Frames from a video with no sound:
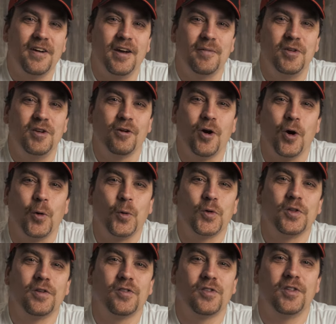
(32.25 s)
I'm your
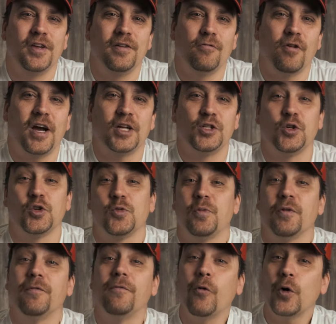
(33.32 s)
host, Steve Rogers.
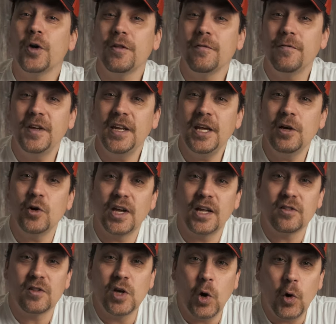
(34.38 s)
Before the video
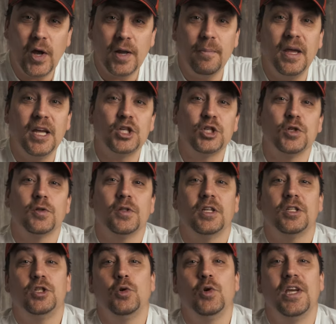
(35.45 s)
gets going, make sure
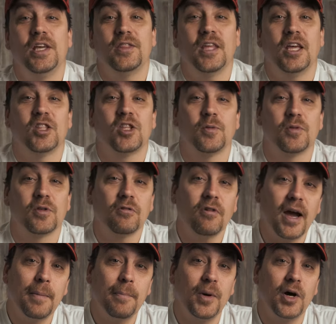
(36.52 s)
that you hit that
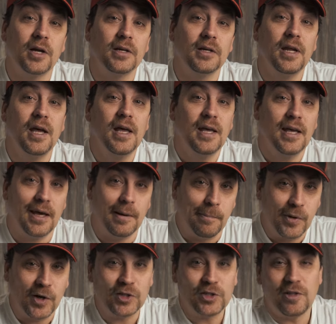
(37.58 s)
subscribe button and
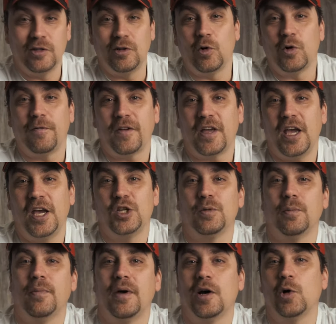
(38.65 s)
punch the
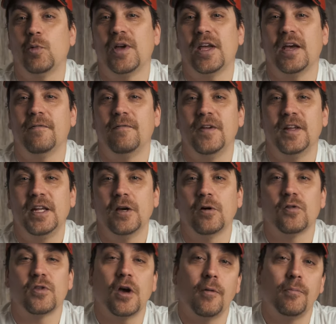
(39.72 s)
notification bell. We have
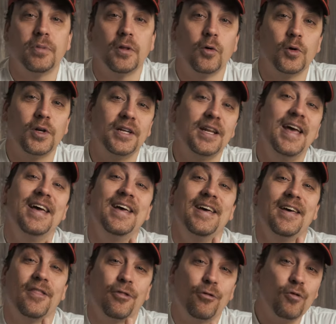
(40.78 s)
videos uploaded
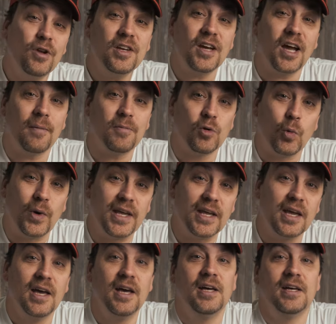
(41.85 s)
3 times a
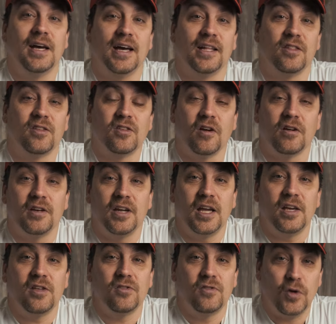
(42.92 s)
week on
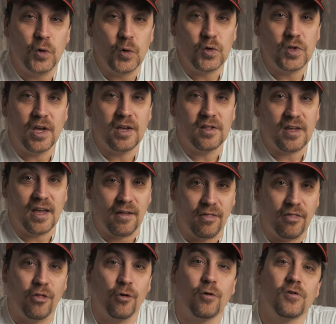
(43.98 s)
Sundays, Tuesdays,
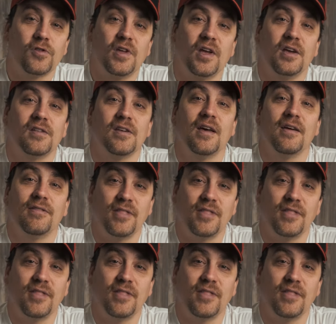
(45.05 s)
and Thursdays.